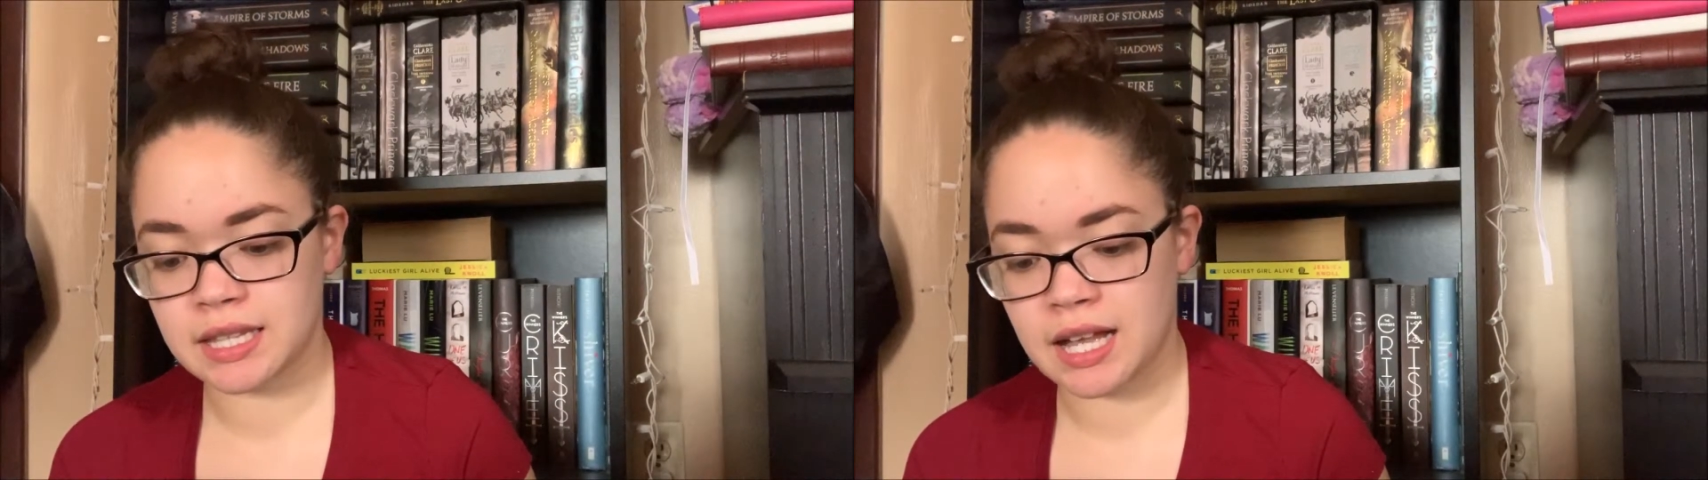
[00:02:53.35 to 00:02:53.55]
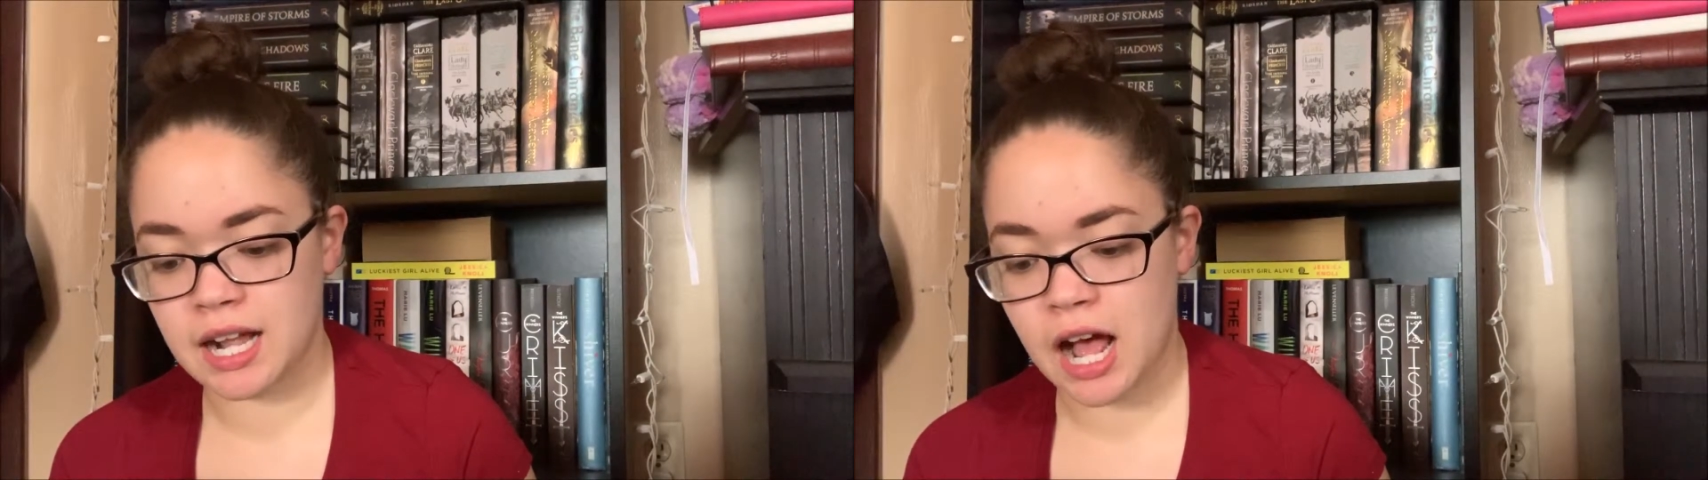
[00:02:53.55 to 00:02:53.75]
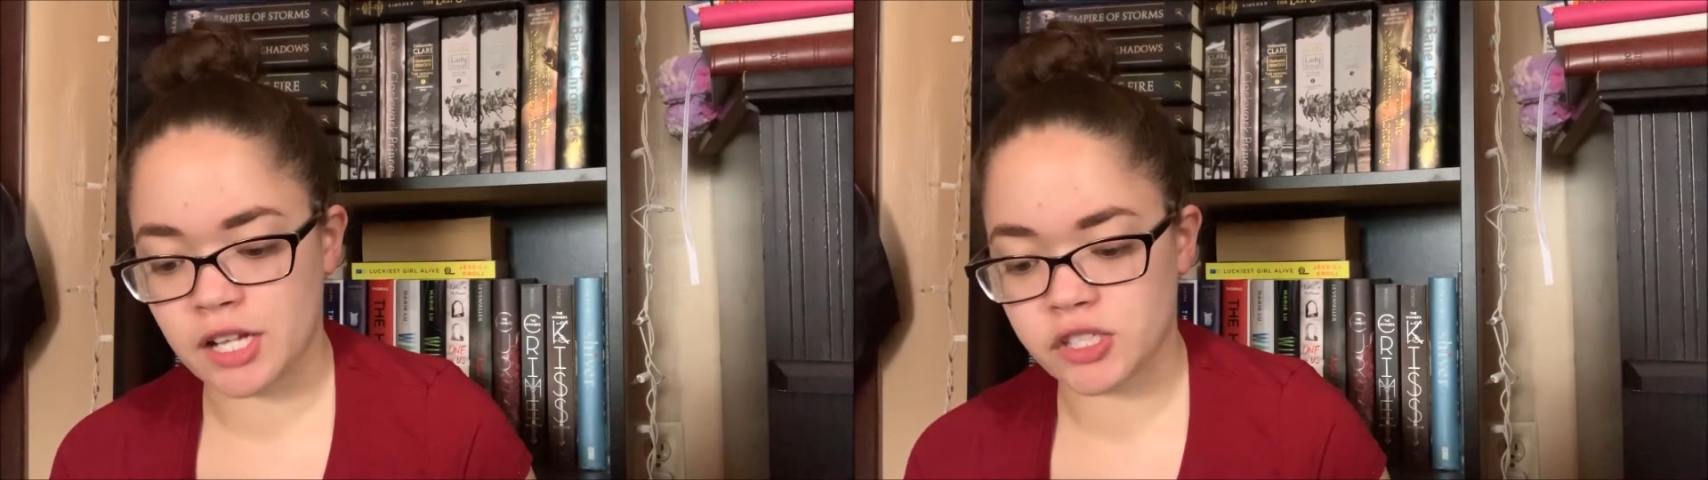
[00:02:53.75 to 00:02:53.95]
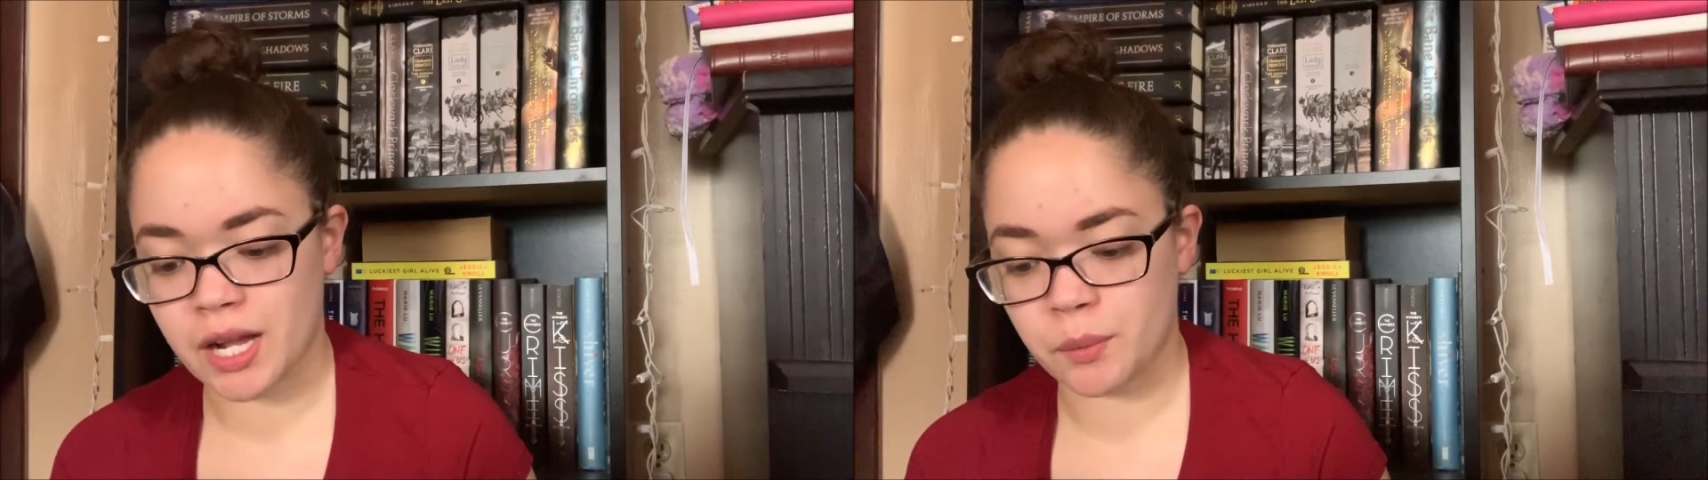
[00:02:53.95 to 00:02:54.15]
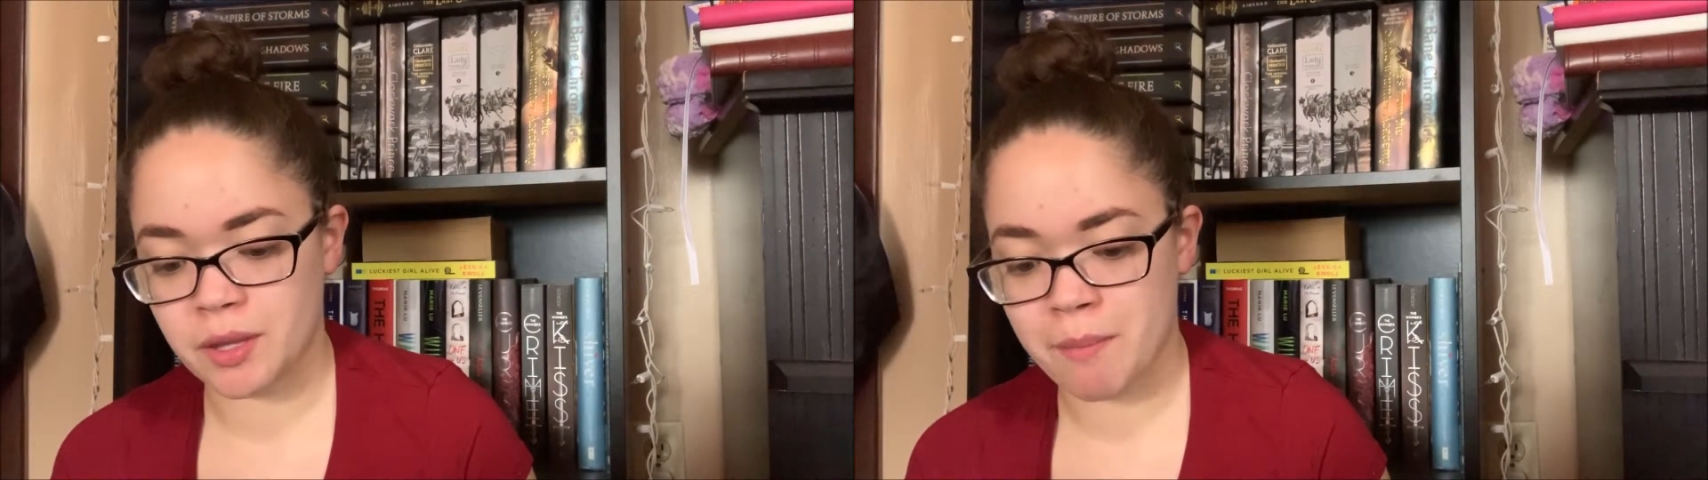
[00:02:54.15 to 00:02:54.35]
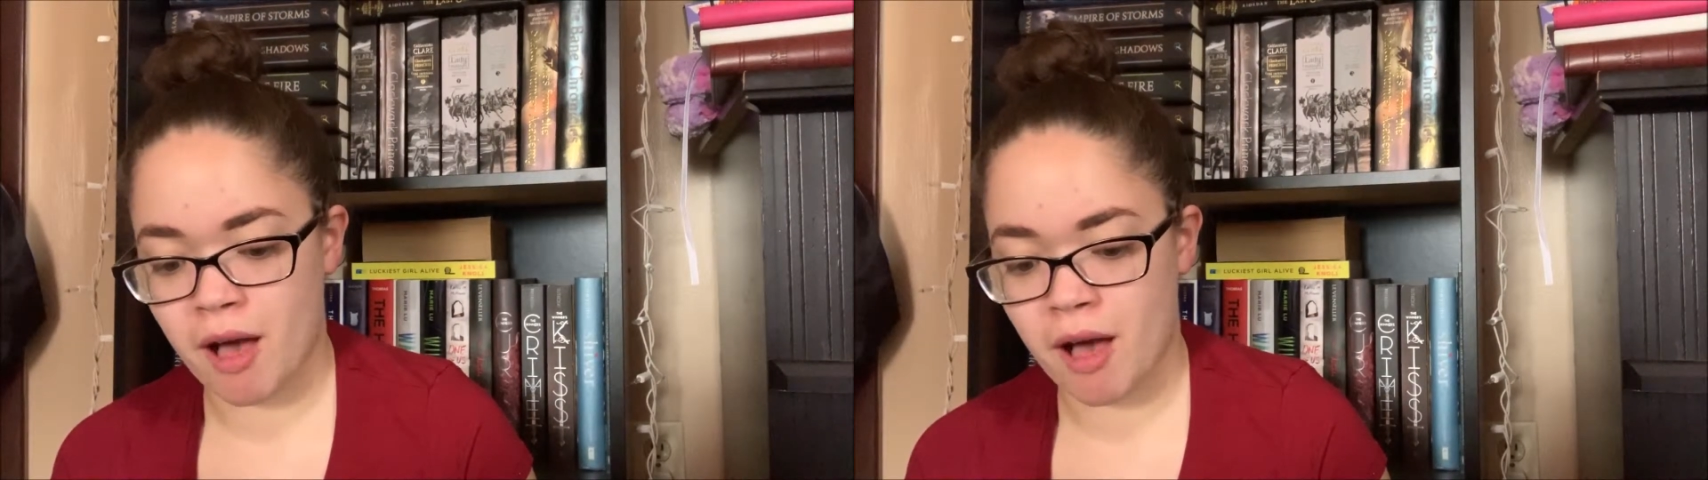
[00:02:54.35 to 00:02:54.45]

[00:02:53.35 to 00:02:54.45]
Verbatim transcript: a contract with the